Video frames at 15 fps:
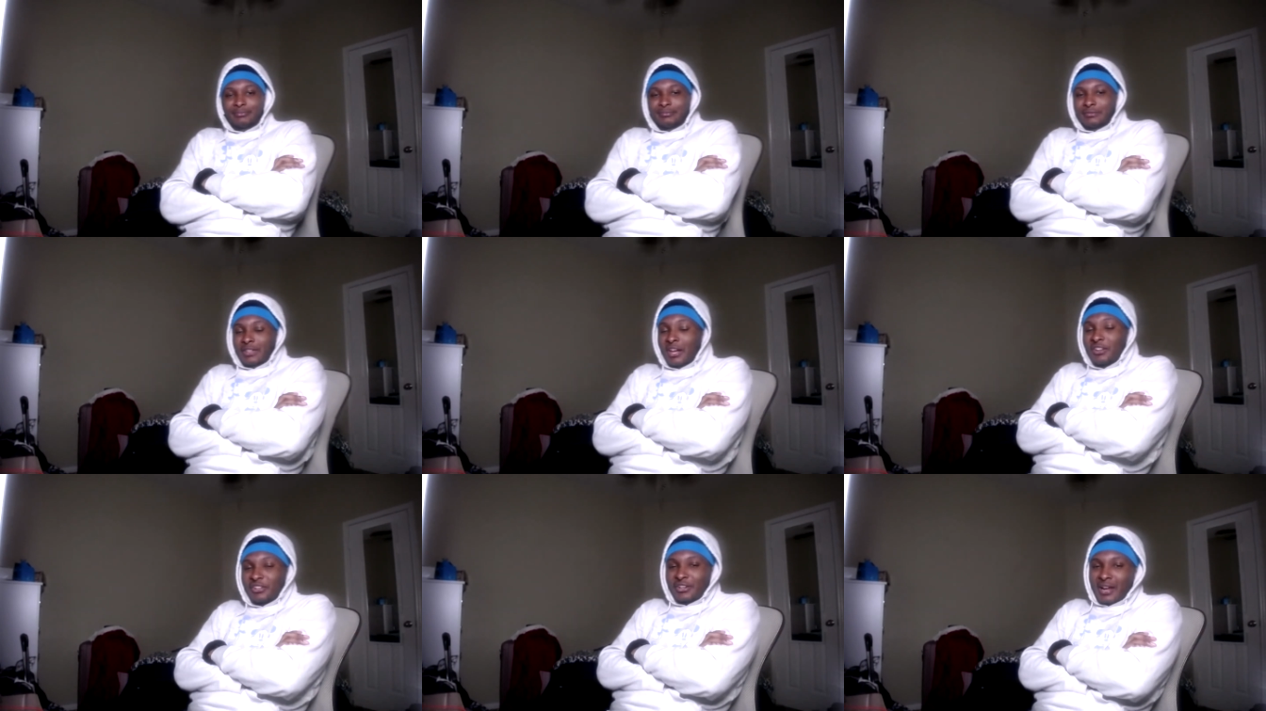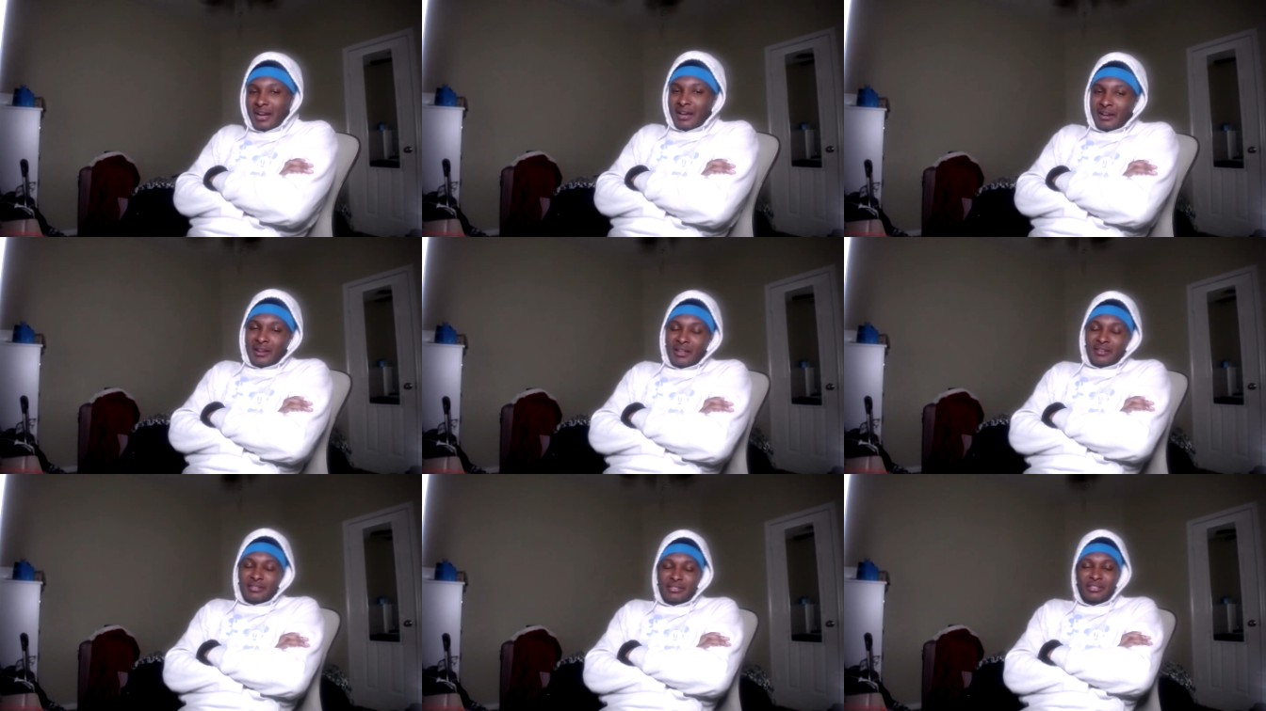Thunder
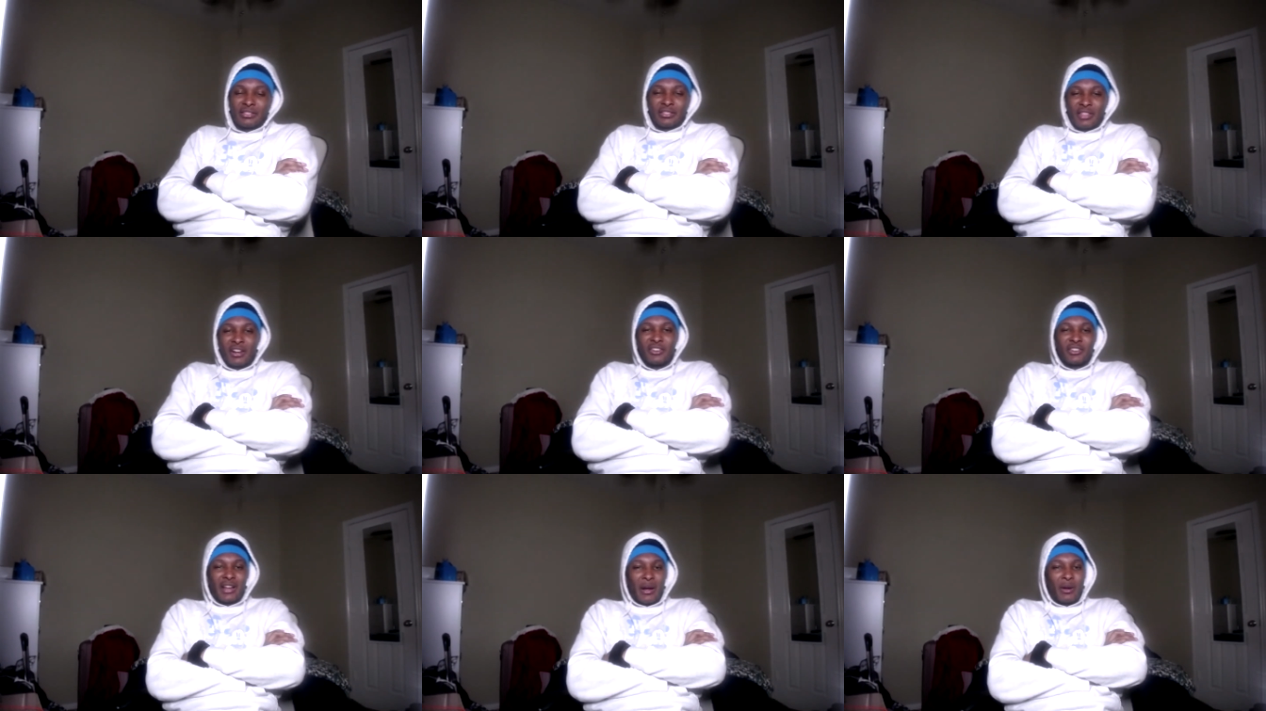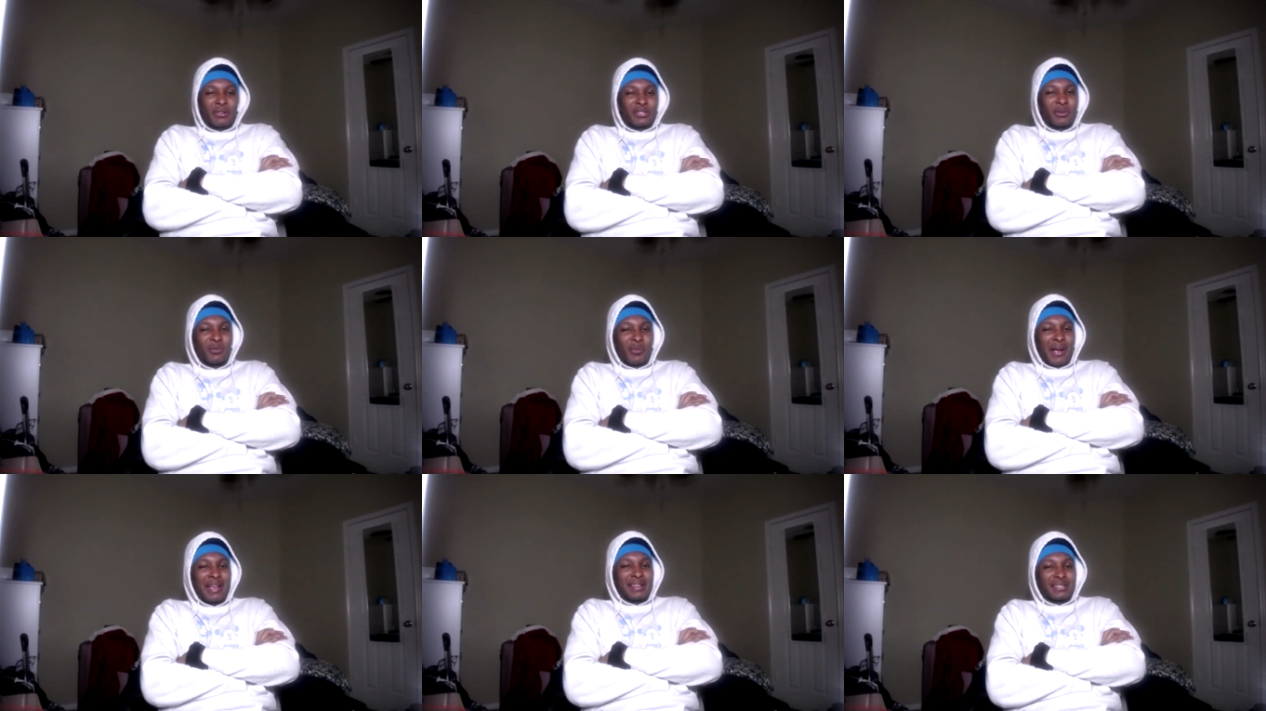got Thunder got some
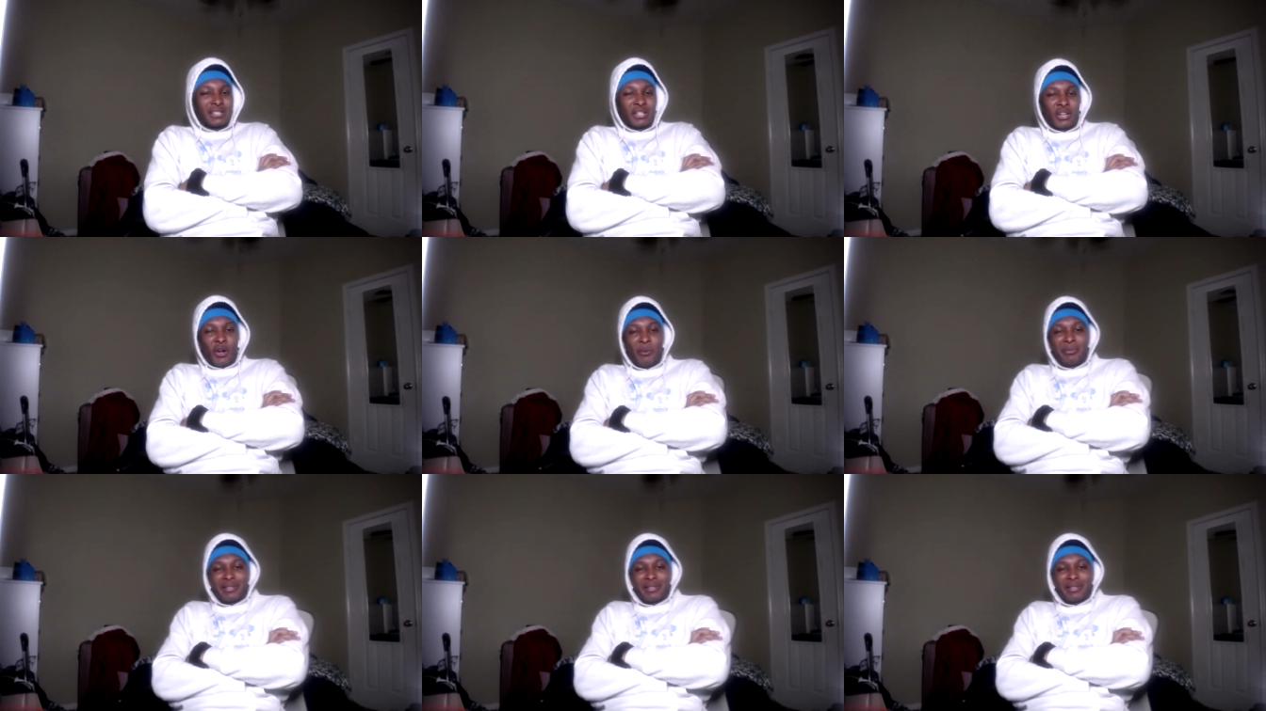ways to go,